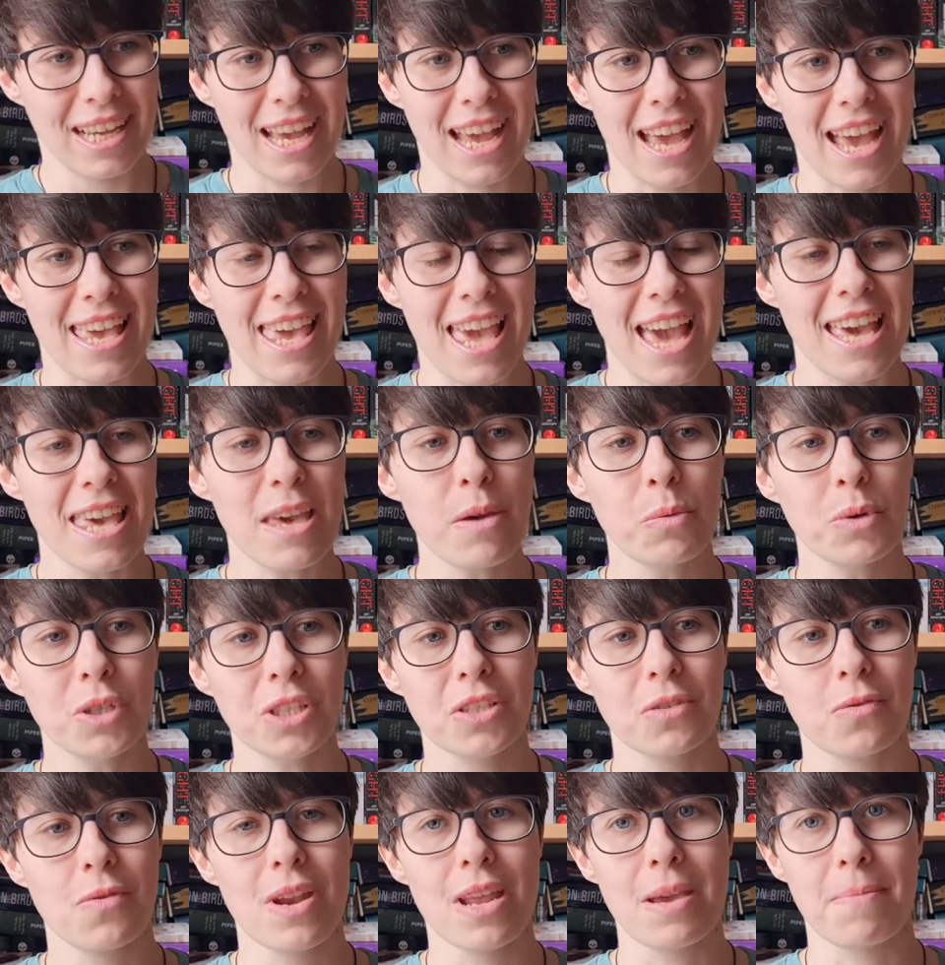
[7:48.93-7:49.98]
he
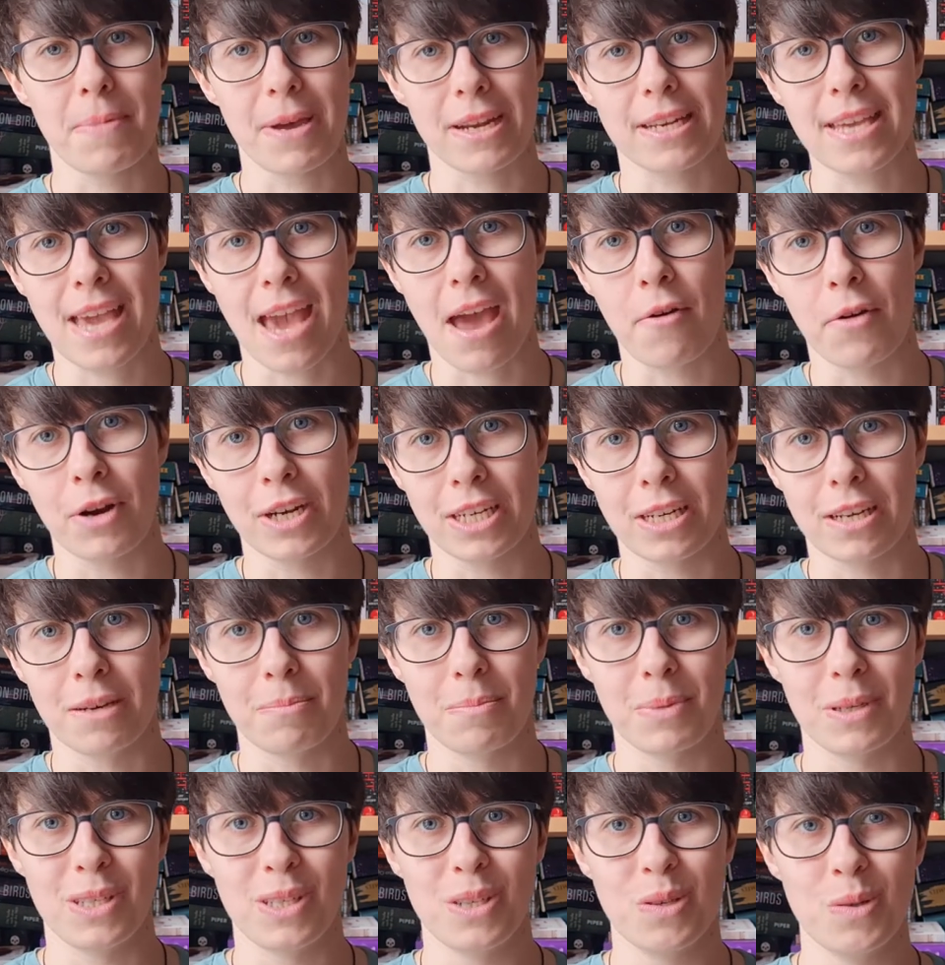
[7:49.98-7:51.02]
wasn't really a bad character,
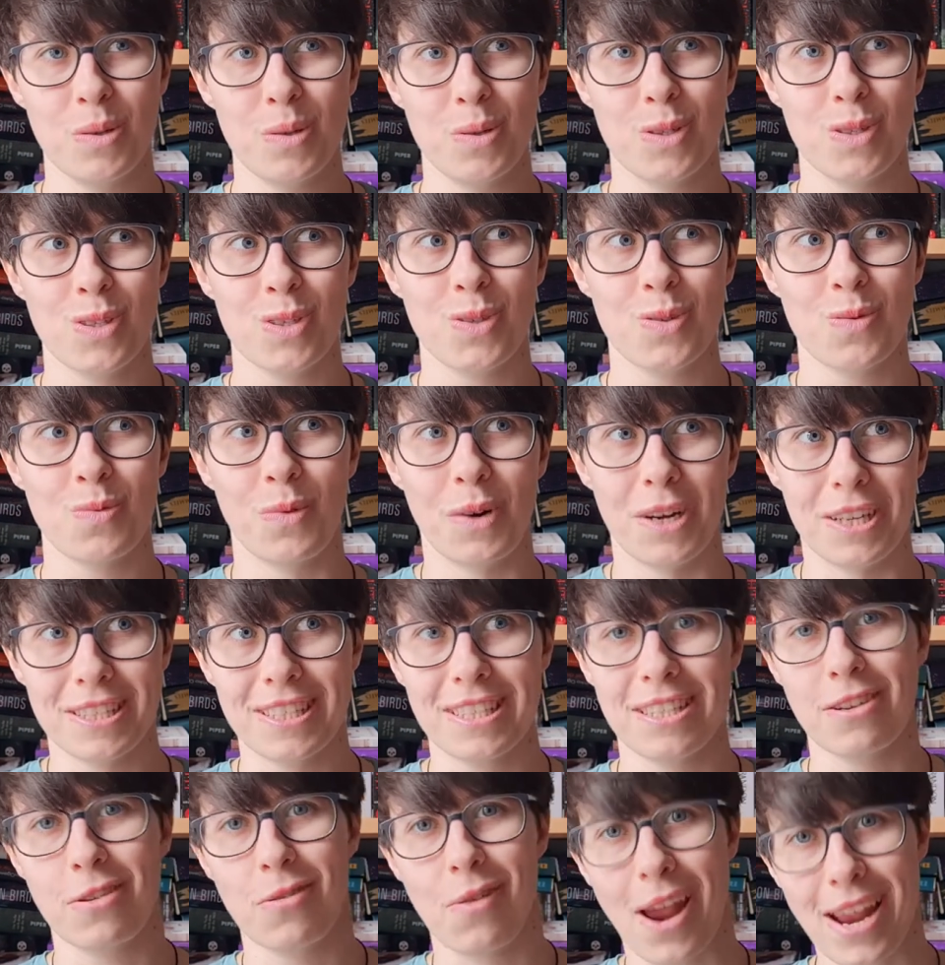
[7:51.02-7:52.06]
but he just
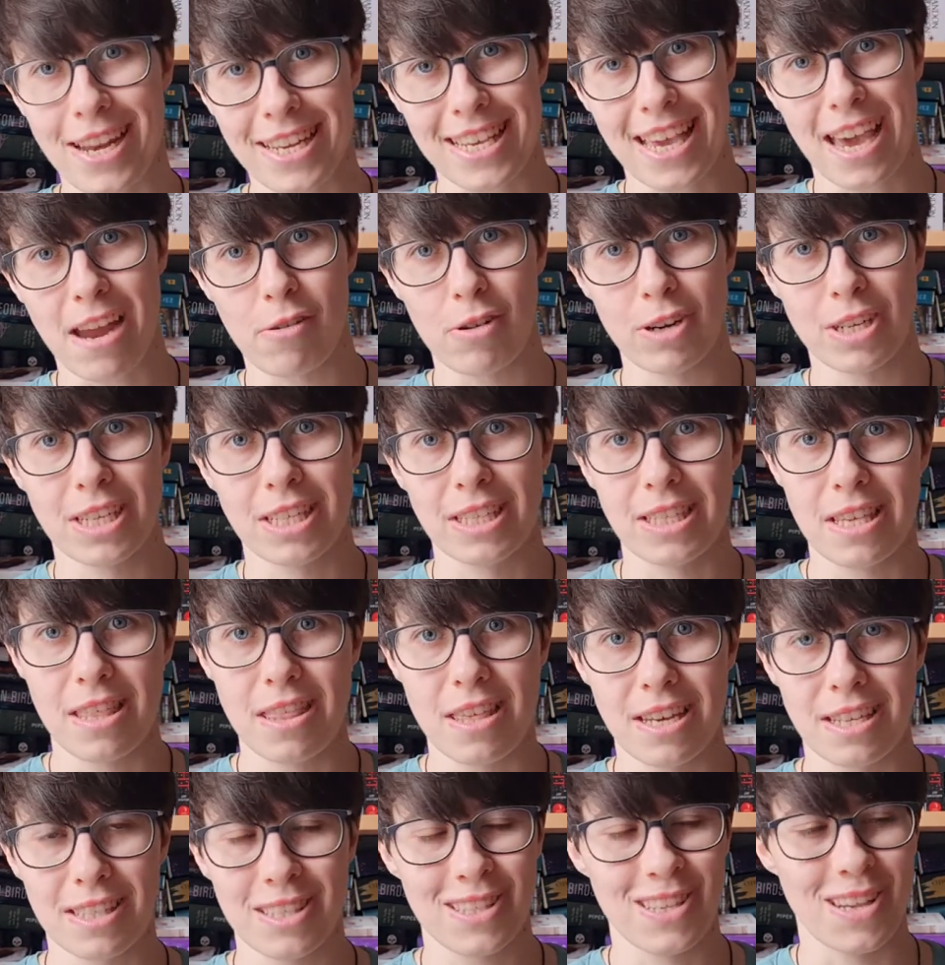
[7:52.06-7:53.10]
wasn't a great character
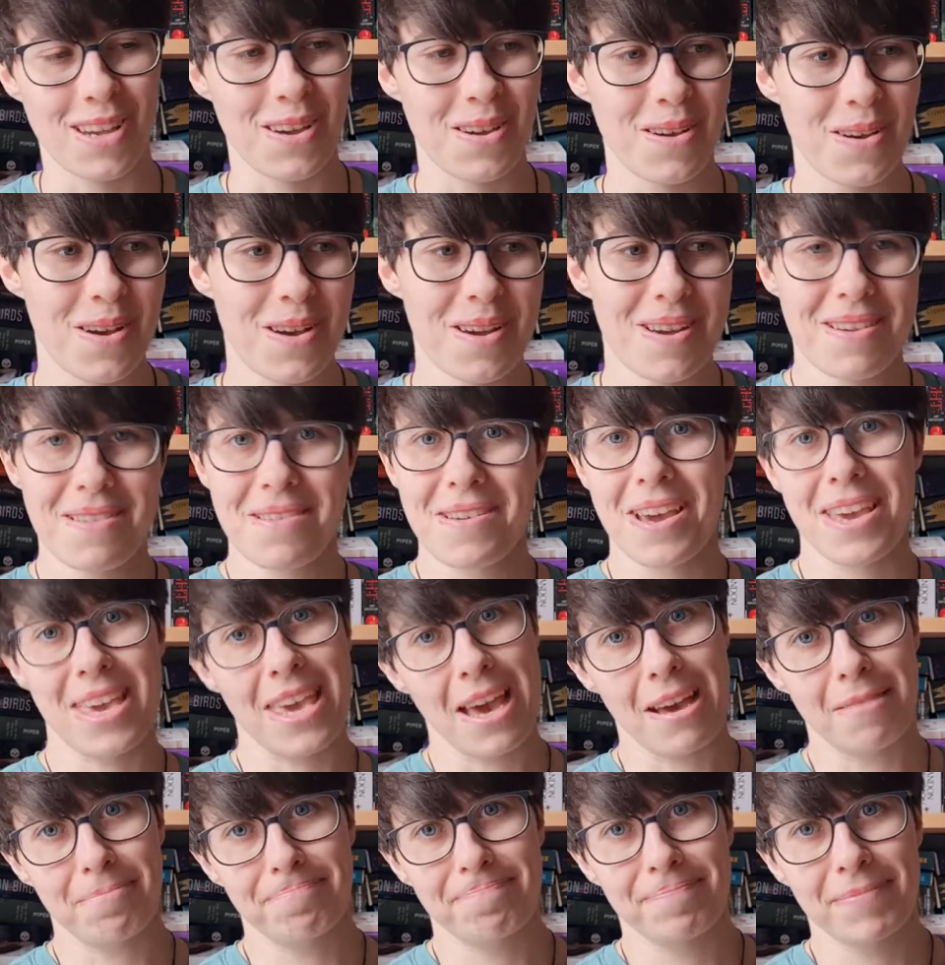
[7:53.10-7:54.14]
either. So,
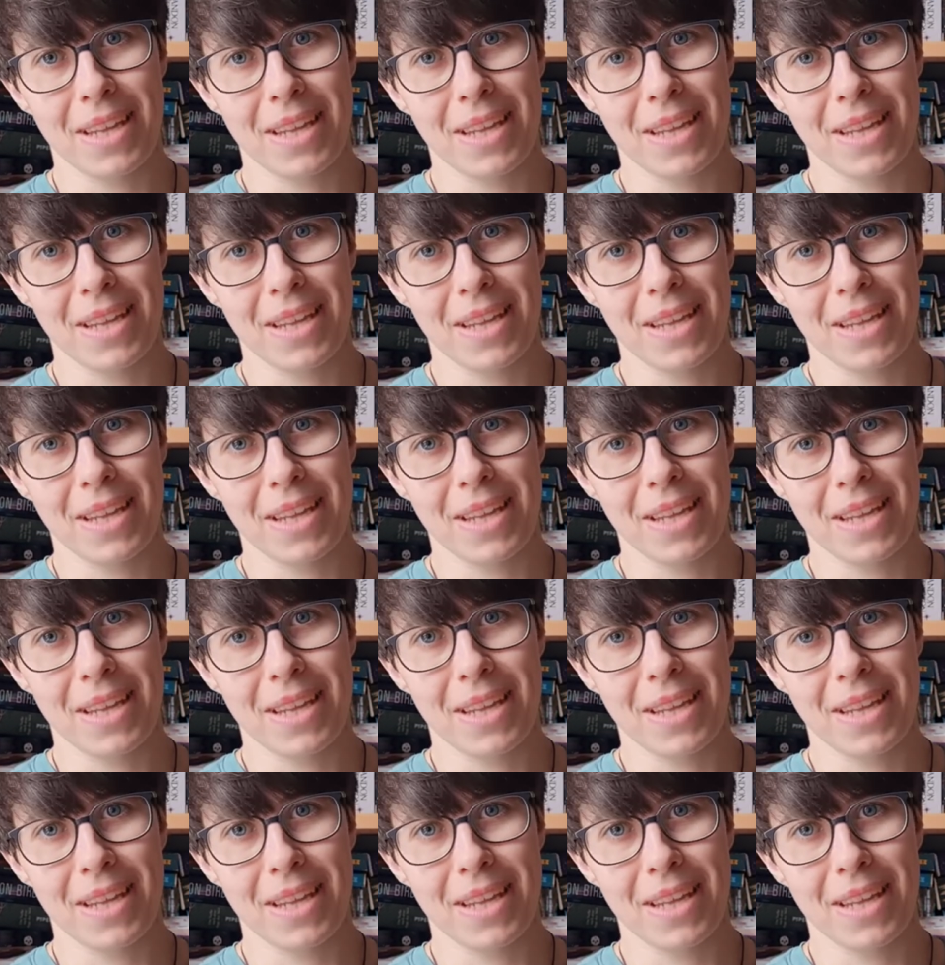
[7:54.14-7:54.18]
yeah.